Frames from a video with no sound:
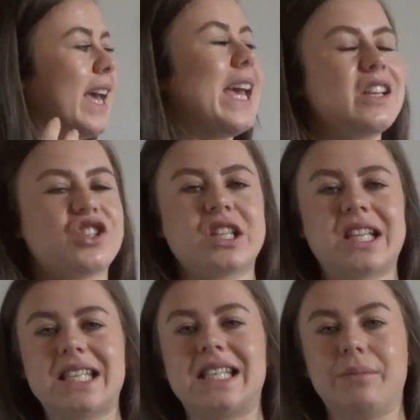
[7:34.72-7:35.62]
It's just
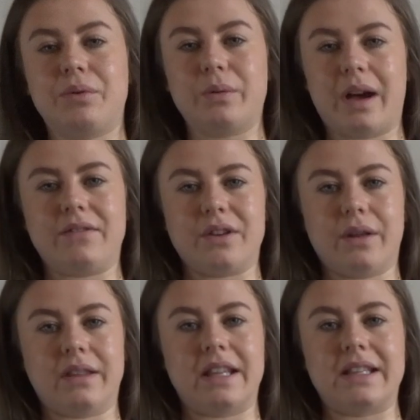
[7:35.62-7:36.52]
a simple way of
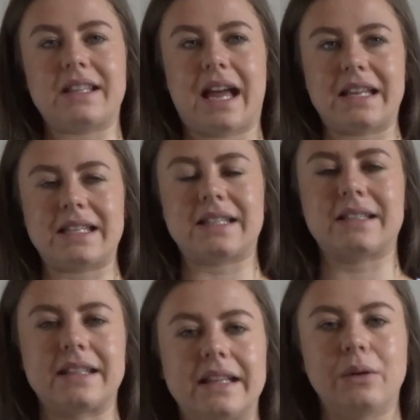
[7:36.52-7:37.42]
doing things and it
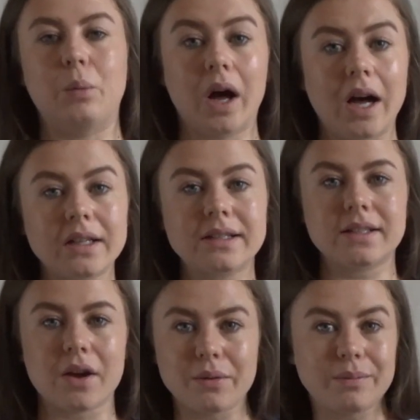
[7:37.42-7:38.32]
still works.
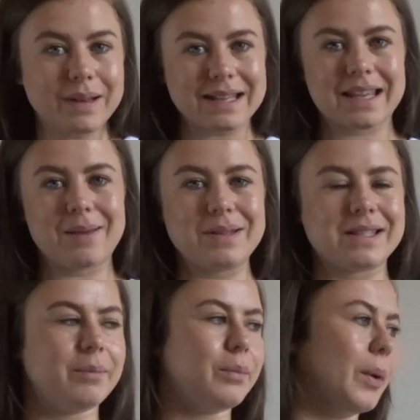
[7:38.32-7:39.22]
So let's keep it
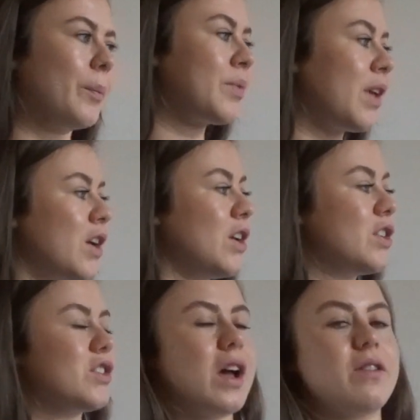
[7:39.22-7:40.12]
simple.
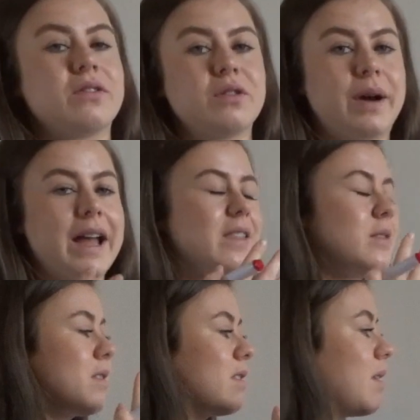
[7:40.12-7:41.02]
So the
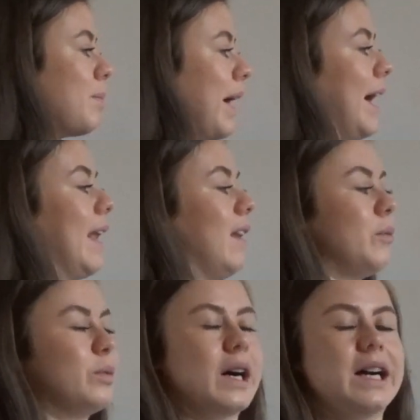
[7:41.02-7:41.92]
way the
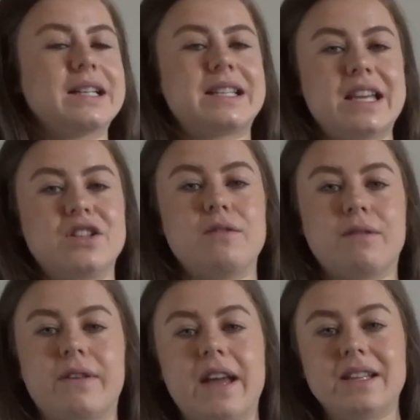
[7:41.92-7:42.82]
PAL works is you
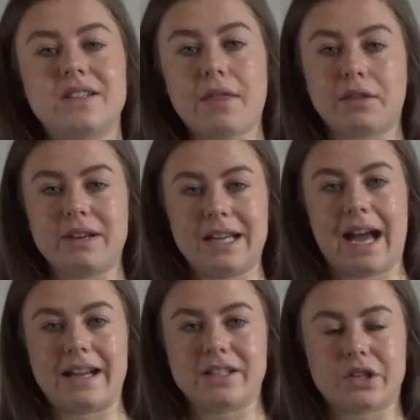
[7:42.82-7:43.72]
fit into 3
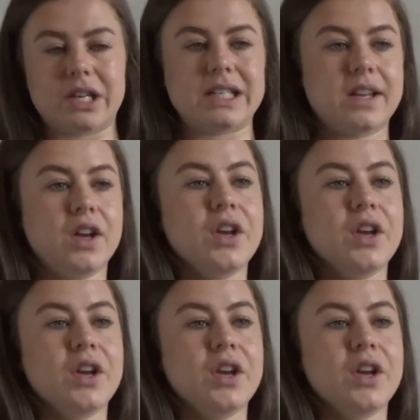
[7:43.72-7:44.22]
categories.